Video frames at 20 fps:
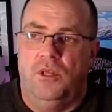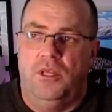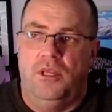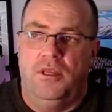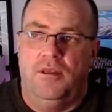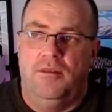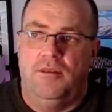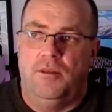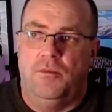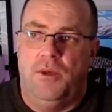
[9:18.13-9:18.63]

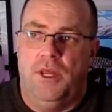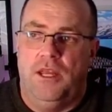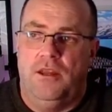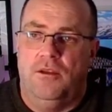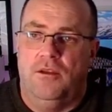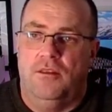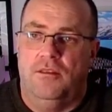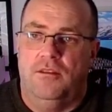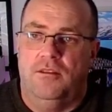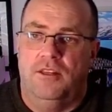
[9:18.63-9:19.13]
depending
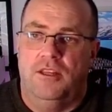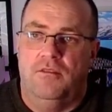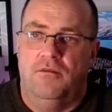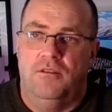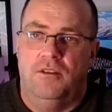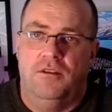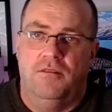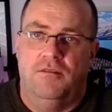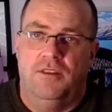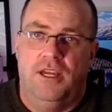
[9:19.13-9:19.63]
on the level
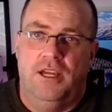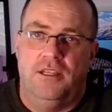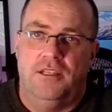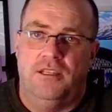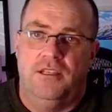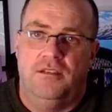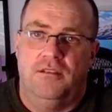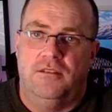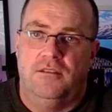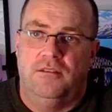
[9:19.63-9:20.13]
of that
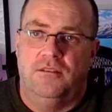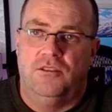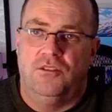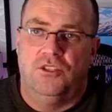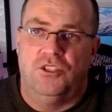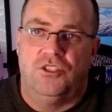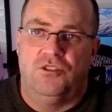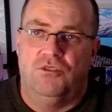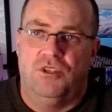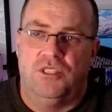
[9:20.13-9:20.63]

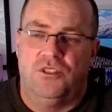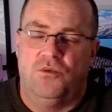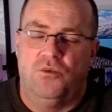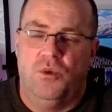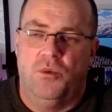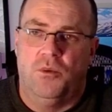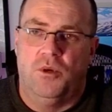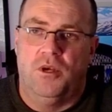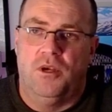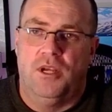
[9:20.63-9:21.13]
distressed
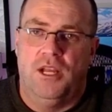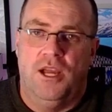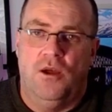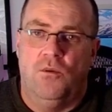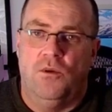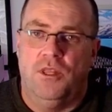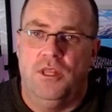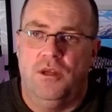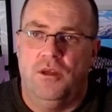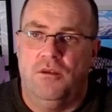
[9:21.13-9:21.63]
swimmer and how
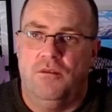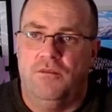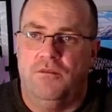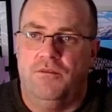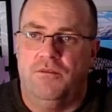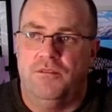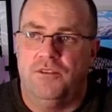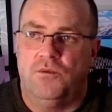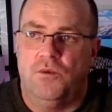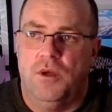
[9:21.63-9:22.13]
well they've
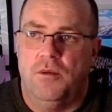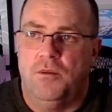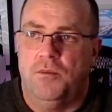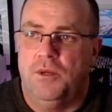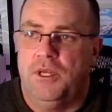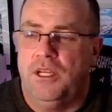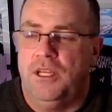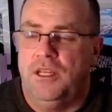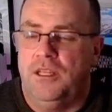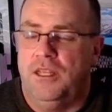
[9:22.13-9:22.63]
swam at the
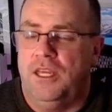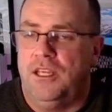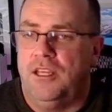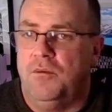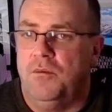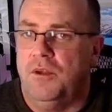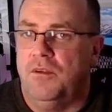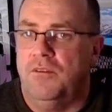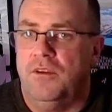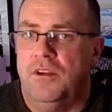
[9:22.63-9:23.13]
beginning, that could
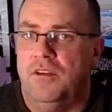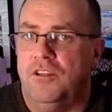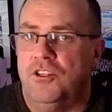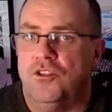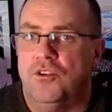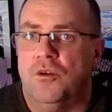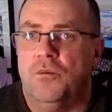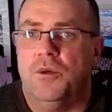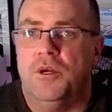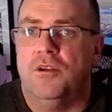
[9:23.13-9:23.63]
be a very
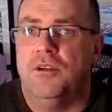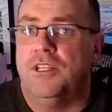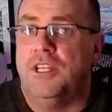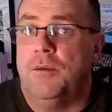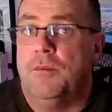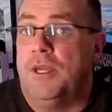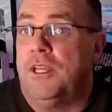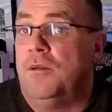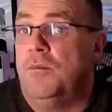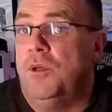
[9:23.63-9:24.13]
short period of time.
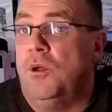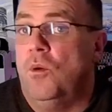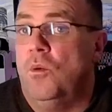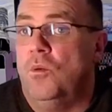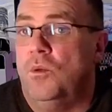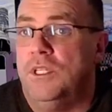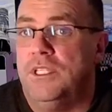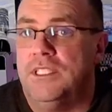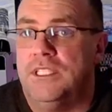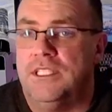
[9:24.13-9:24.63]
That could be
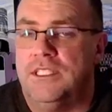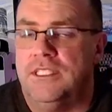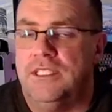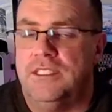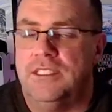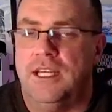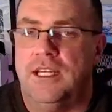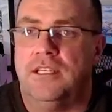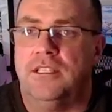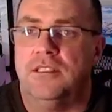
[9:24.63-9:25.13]
only 60
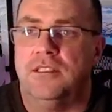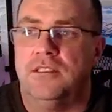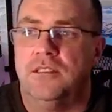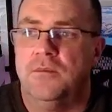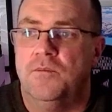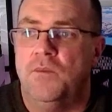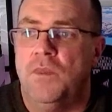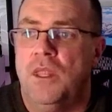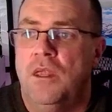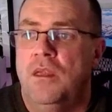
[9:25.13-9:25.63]
seconds.
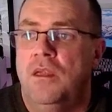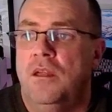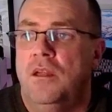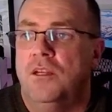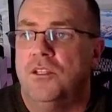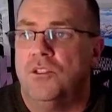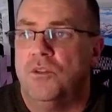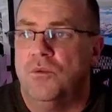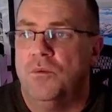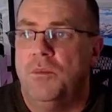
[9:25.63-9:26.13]

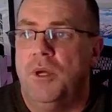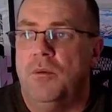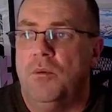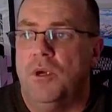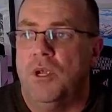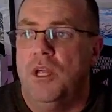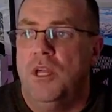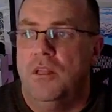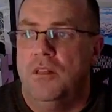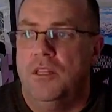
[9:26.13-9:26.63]
So
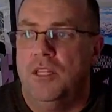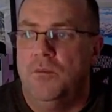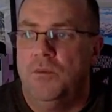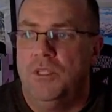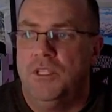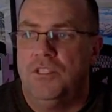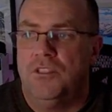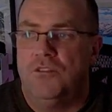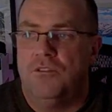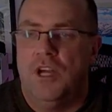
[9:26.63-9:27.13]
remember,
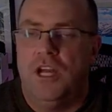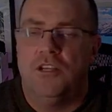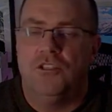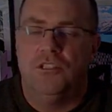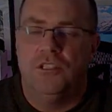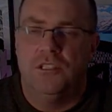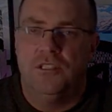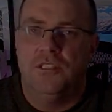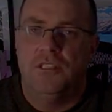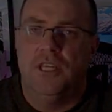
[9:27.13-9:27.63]
limited
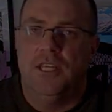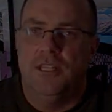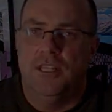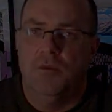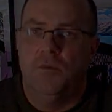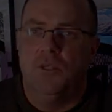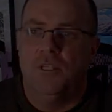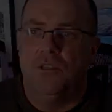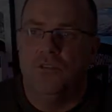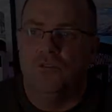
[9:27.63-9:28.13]
distractions and
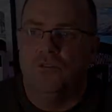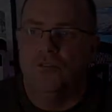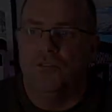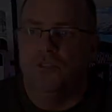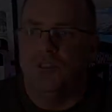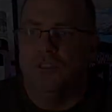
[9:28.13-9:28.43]
limited intrusion.